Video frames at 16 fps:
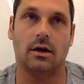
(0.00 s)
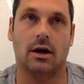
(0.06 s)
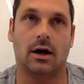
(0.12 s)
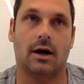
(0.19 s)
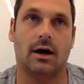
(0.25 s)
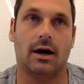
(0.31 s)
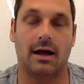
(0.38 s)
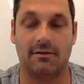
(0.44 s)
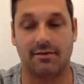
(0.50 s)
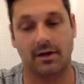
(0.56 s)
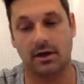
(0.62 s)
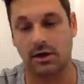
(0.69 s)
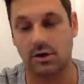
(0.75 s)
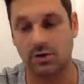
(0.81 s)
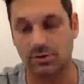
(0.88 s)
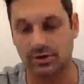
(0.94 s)

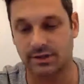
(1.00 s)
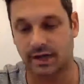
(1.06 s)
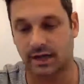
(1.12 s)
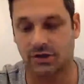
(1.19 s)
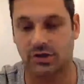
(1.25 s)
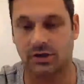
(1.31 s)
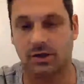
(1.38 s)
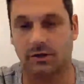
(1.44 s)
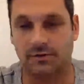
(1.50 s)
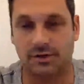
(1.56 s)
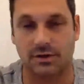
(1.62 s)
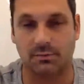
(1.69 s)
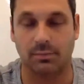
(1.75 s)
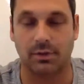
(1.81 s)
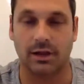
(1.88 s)
FAQ section of some